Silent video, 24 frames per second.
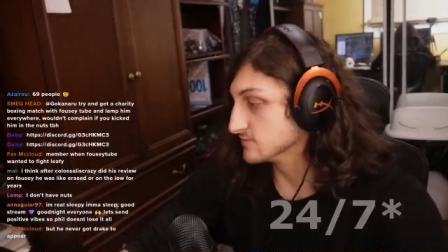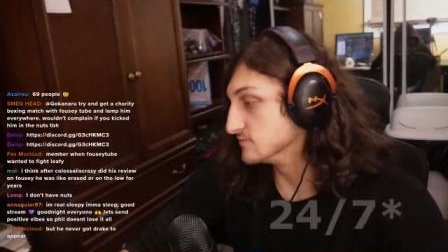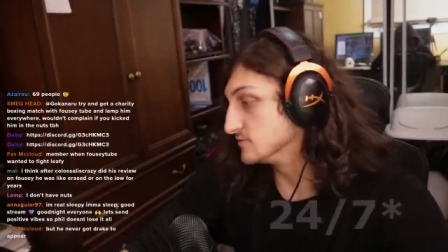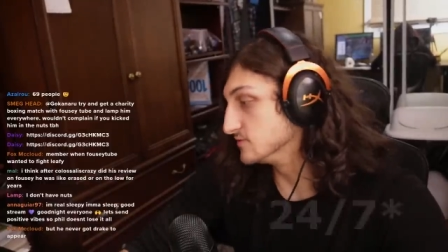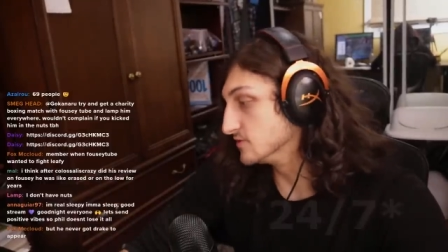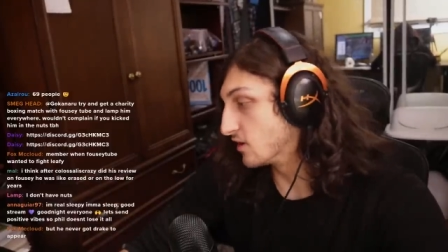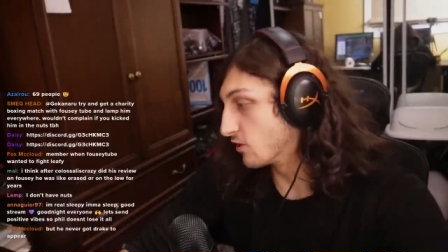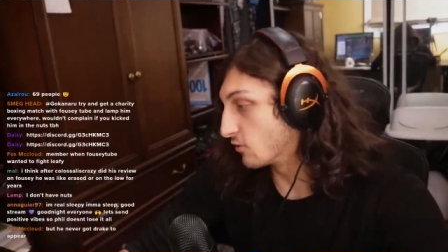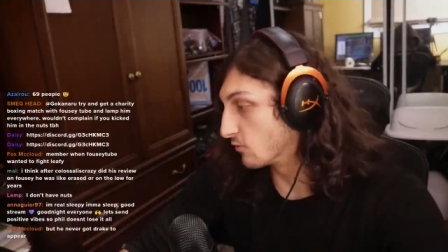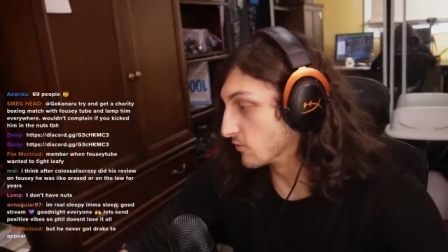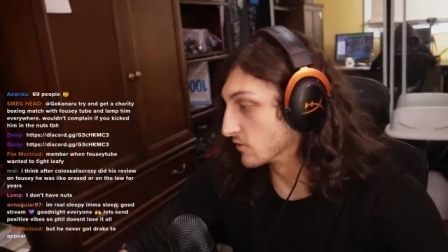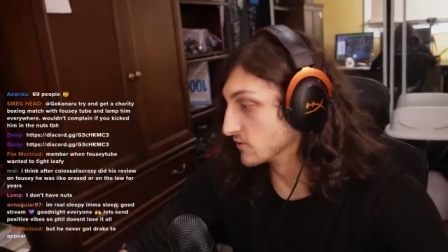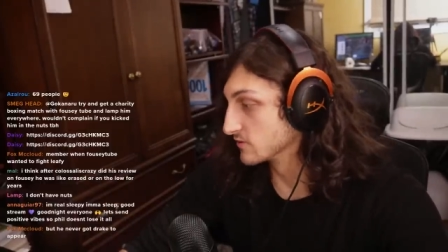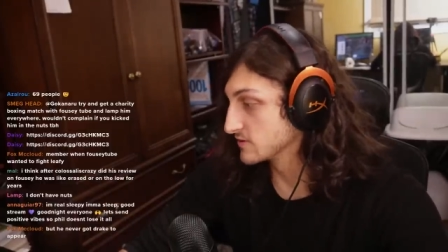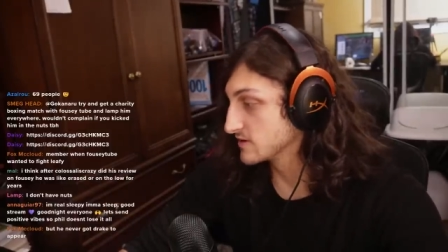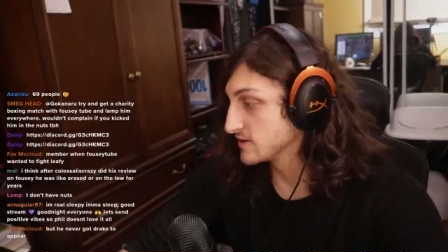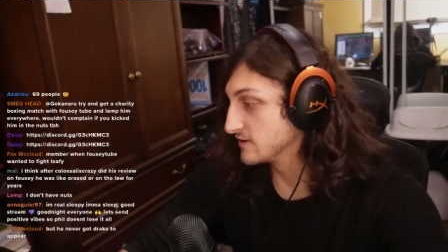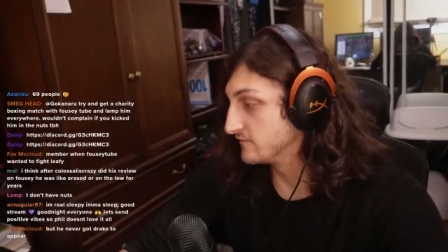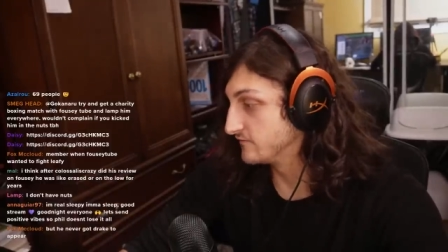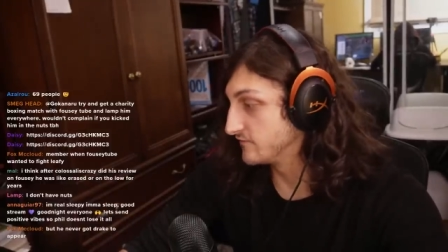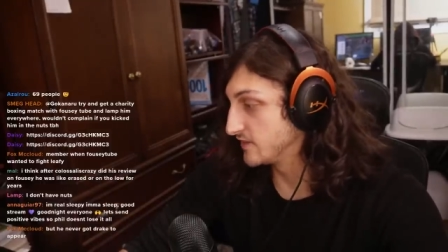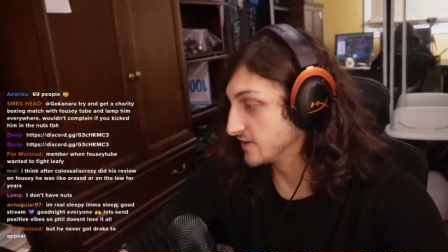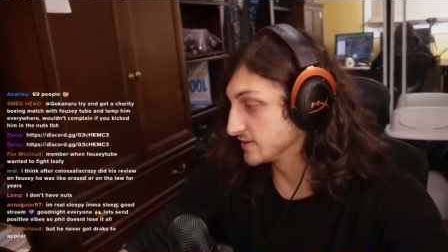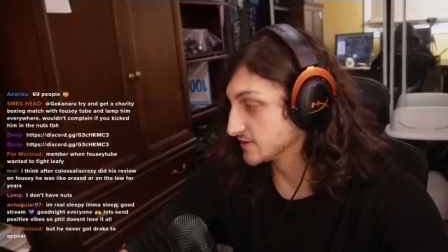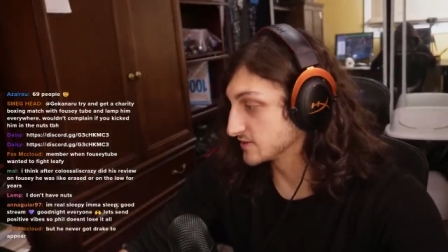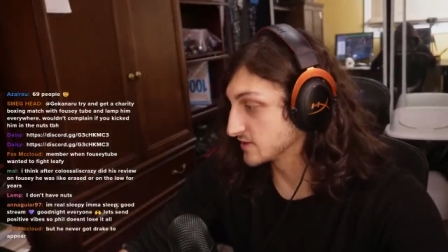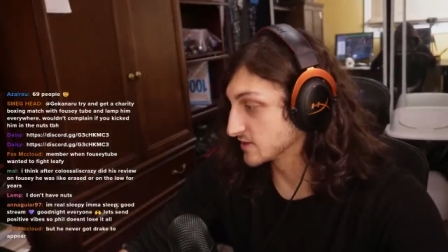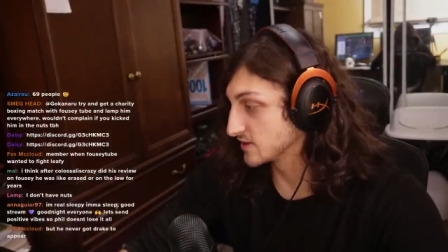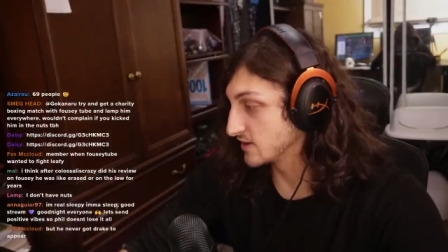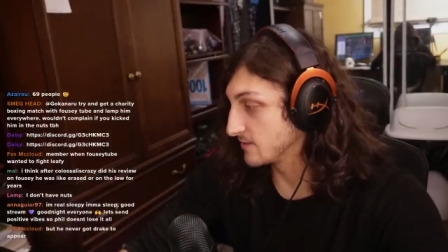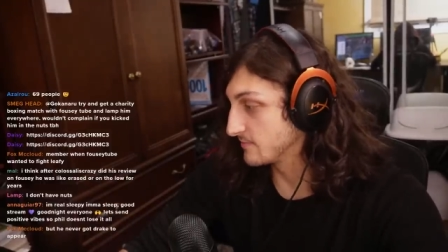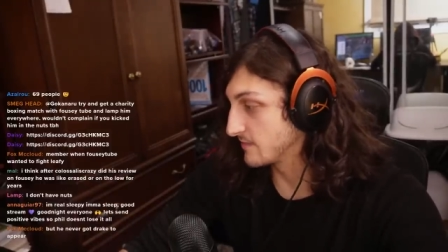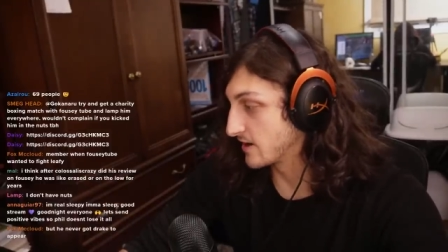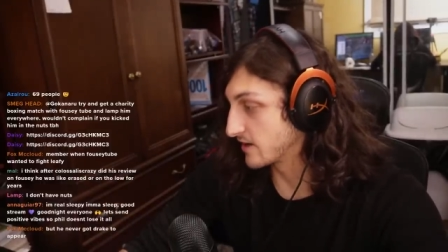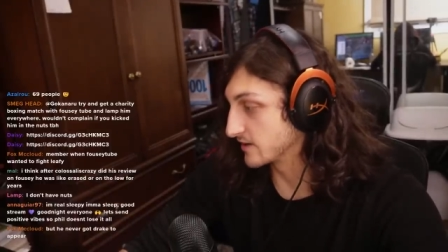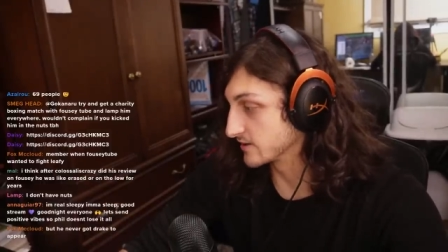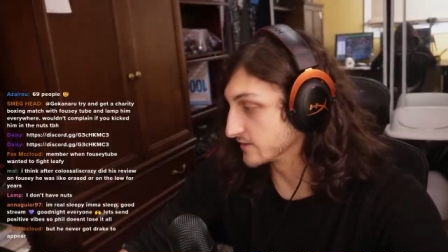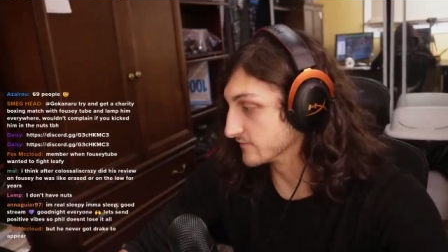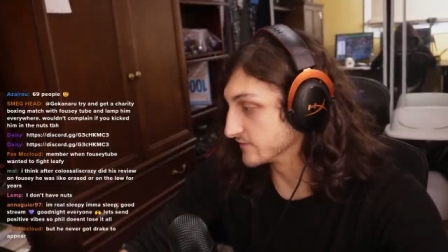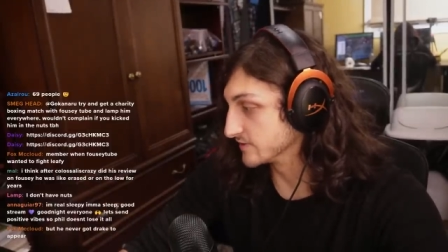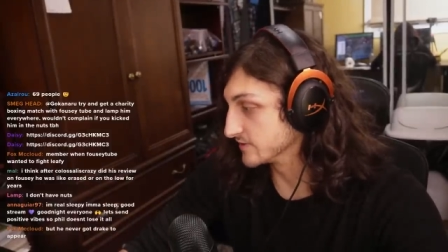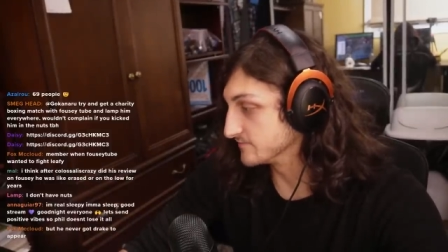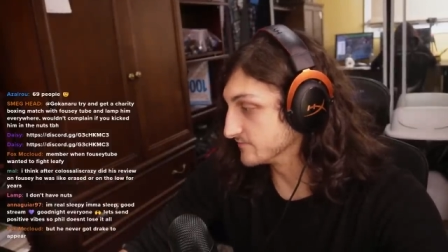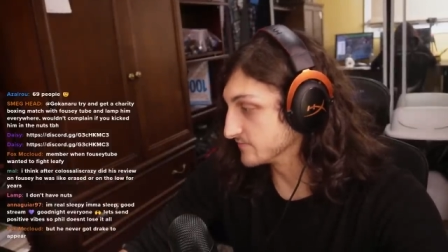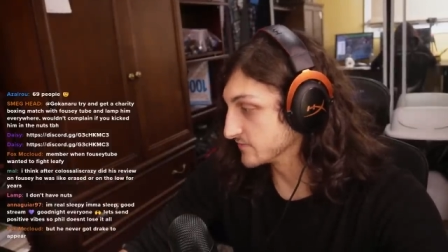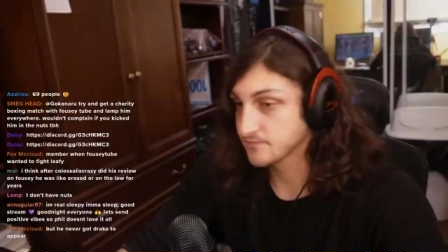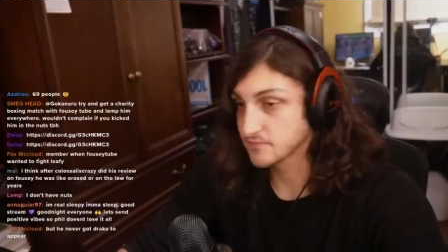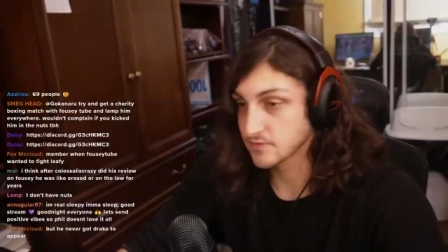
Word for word: noteworthy events to come out of it.